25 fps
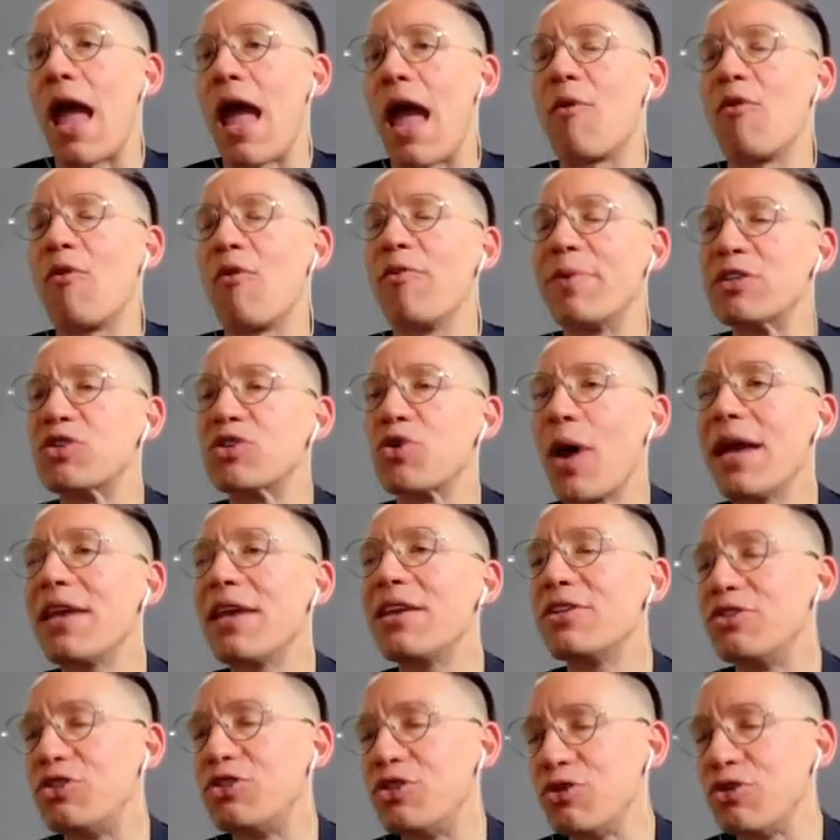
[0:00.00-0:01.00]
And we've been trying
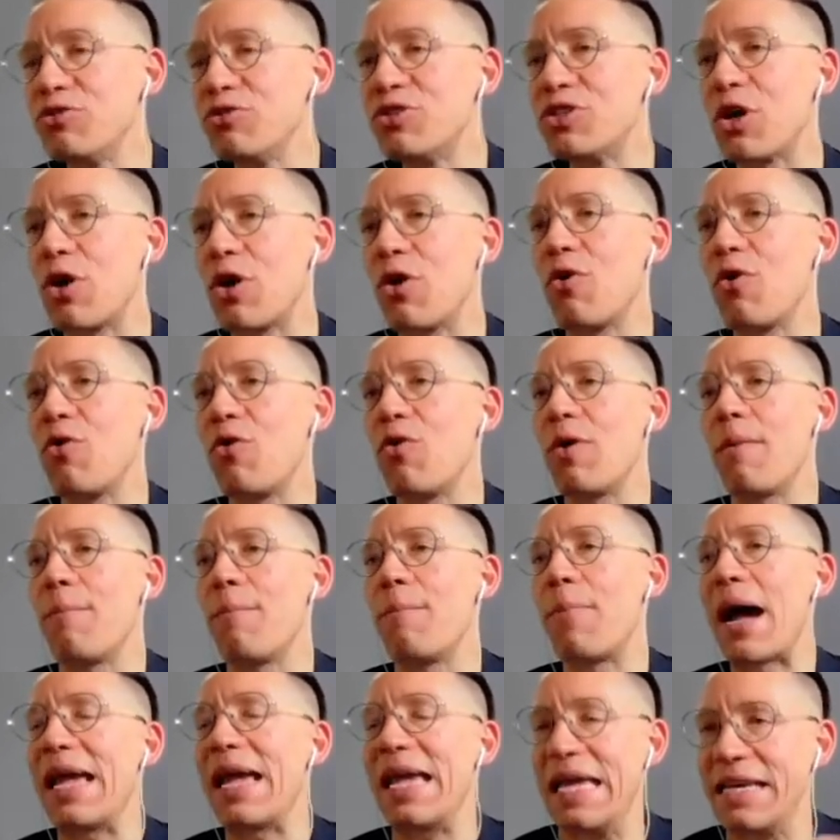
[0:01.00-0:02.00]
to do so
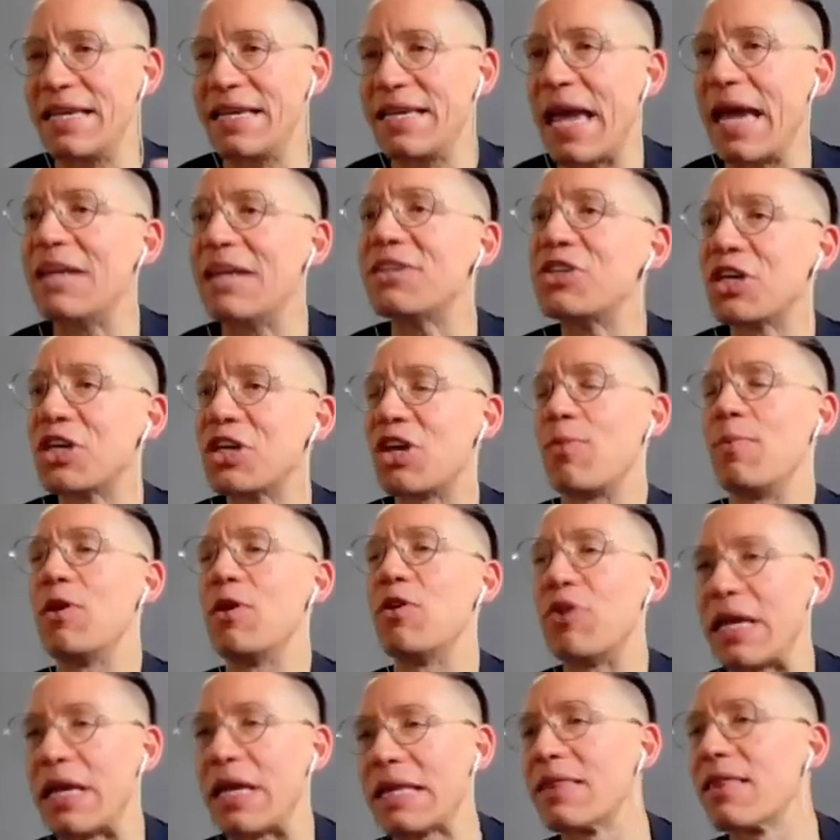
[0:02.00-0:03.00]
by engaging
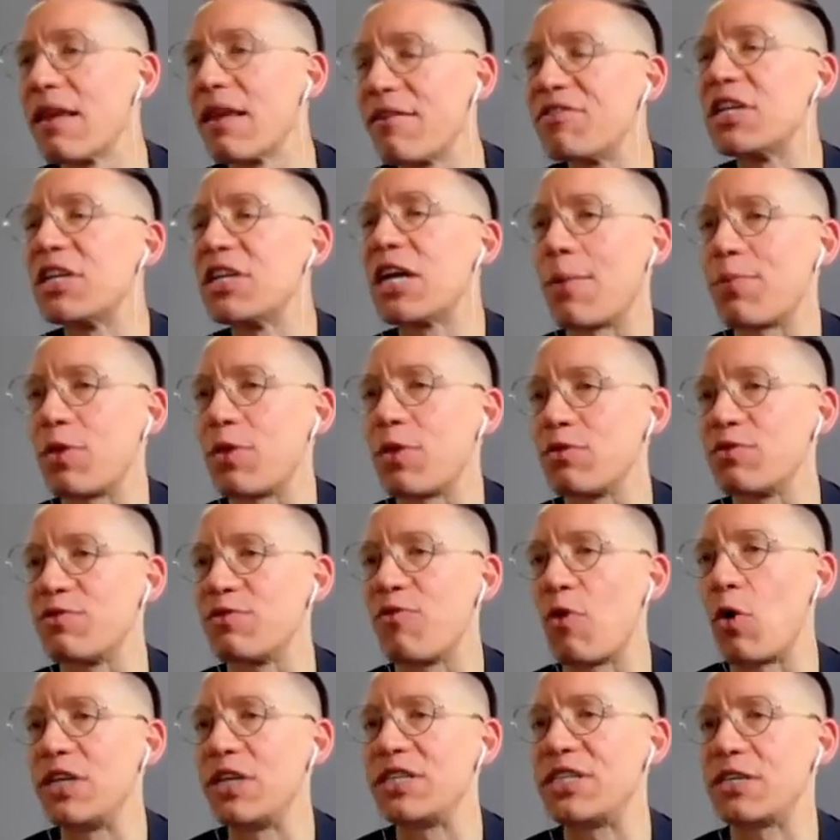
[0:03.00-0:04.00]
community and lifting up those
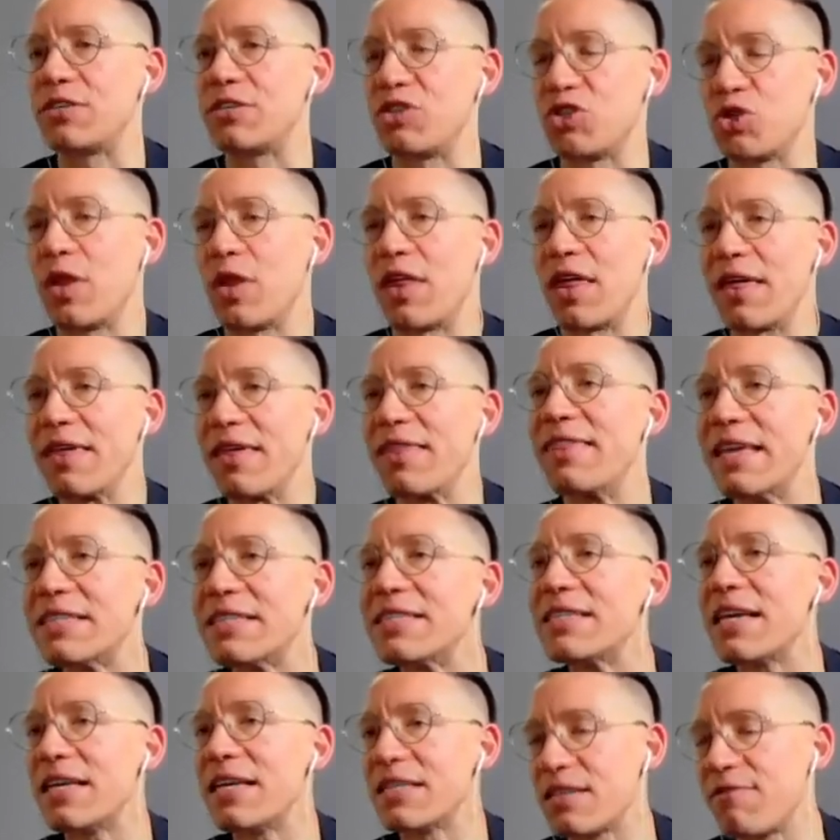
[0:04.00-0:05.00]
voices and showing that like
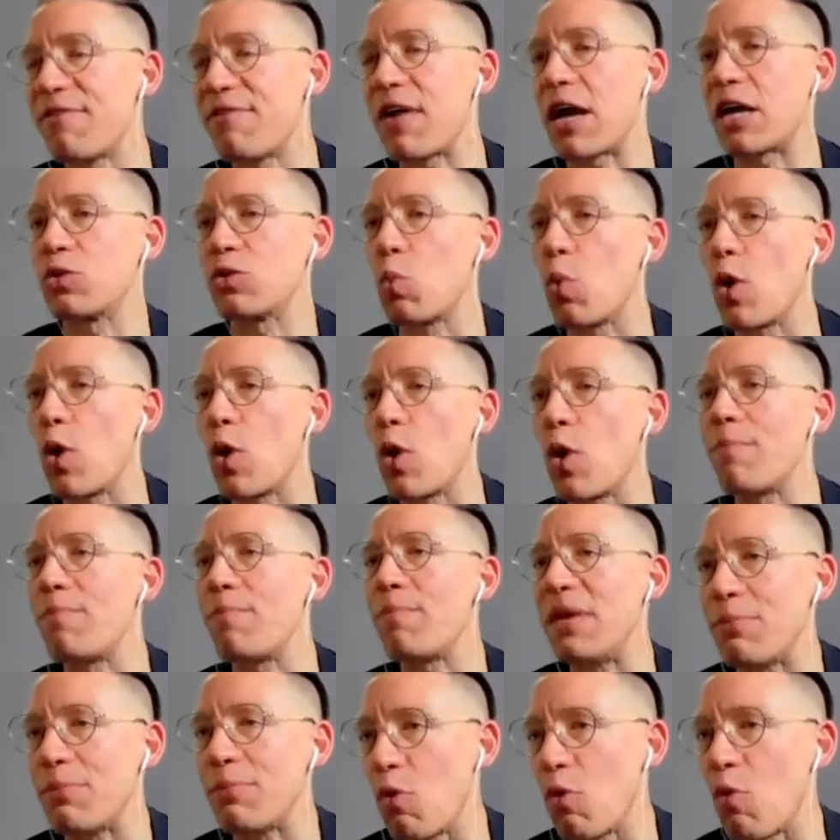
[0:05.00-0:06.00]
this is in fact what
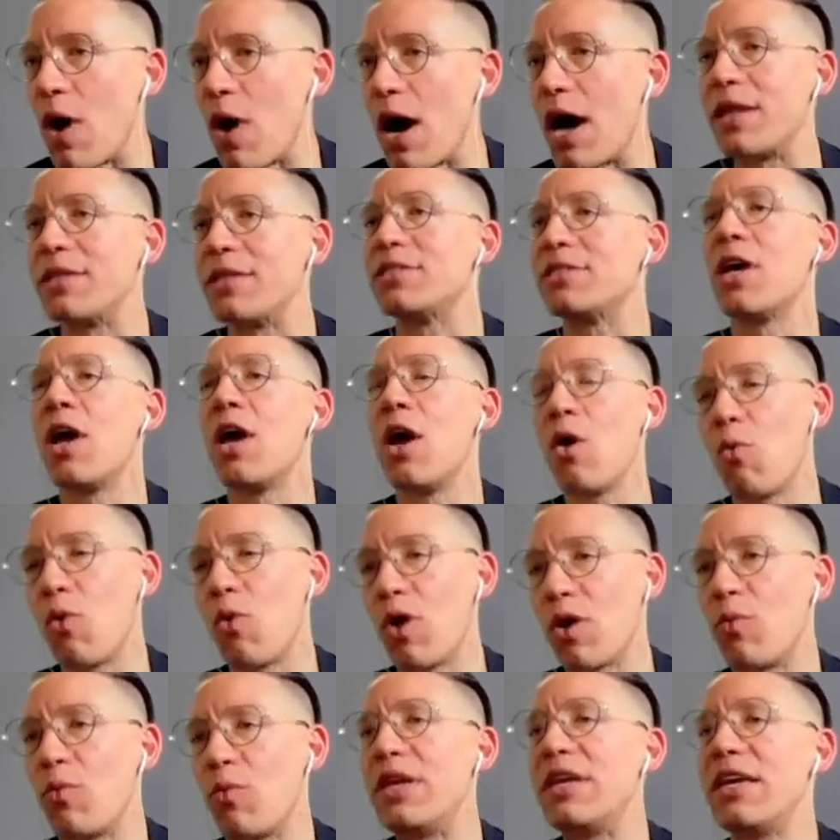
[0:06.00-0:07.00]
people want,
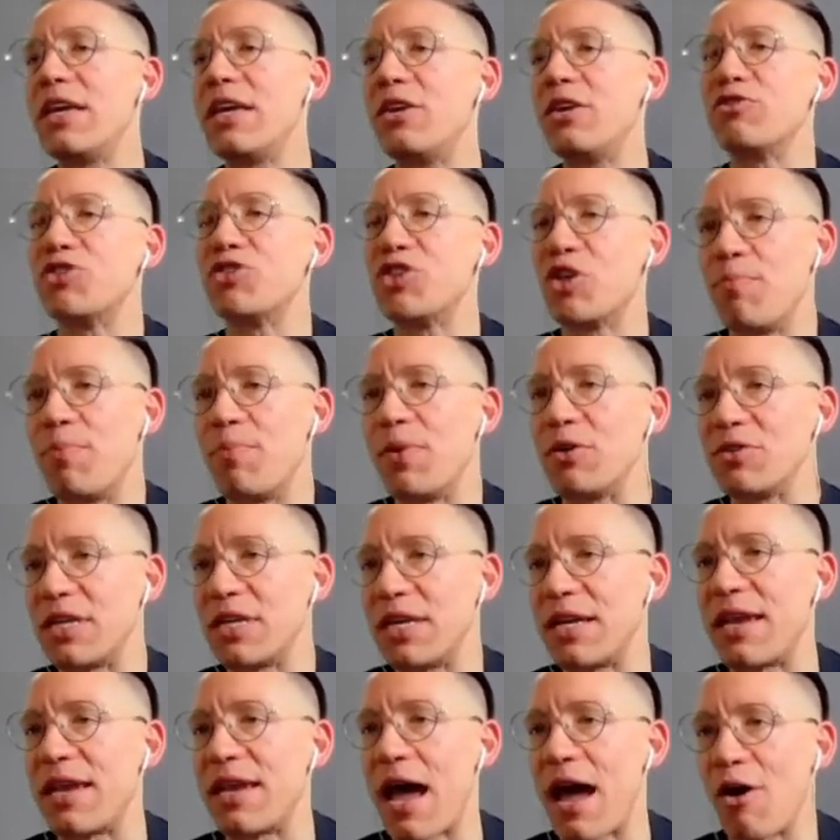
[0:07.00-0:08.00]
what we need, you should build
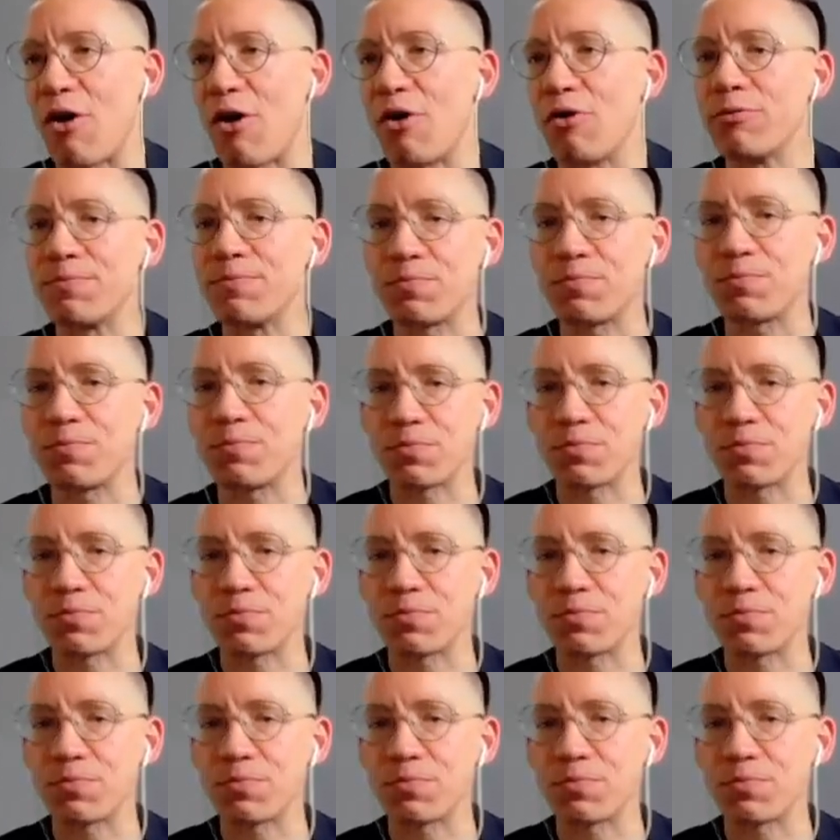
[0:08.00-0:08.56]
it now